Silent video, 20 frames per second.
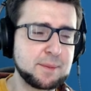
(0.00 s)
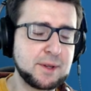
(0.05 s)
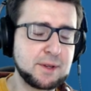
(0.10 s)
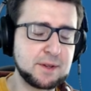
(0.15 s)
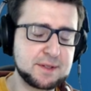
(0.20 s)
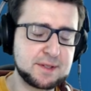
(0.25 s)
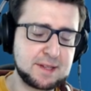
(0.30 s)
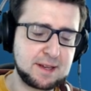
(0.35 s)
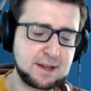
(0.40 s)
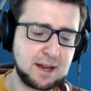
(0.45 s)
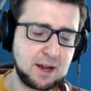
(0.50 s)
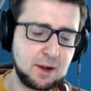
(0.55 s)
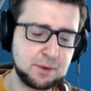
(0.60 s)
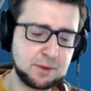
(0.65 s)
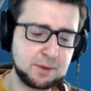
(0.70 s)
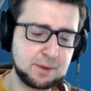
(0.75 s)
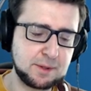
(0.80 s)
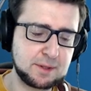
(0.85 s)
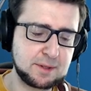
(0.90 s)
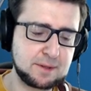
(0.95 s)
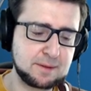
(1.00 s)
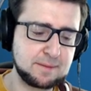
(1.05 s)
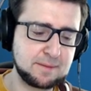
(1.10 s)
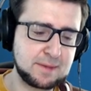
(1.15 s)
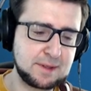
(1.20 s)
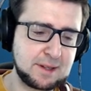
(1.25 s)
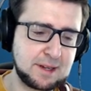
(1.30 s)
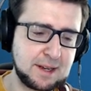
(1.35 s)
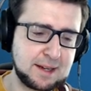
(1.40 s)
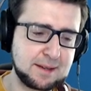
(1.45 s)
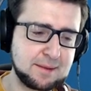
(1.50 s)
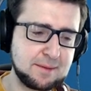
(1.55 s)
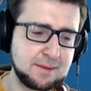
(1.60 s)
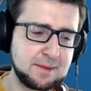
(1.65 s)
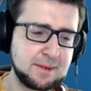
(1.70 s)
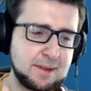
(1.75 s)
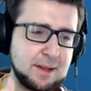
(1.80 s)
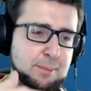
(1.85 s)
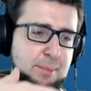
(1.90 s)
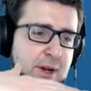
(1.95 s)
because how do you like
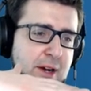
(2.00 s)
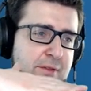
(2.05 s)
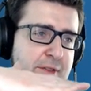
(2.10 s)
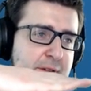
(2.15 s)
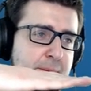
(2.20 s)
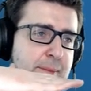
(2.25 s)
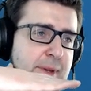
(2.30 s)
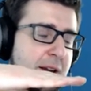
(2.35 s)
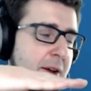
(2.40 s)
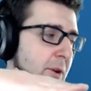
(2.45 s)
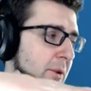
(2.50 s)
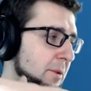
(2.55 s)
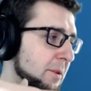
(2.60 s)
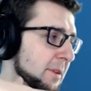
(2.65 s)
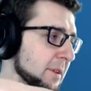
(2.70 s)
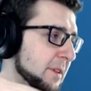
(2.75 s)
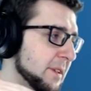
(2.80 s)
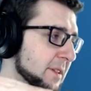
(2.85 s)
above and below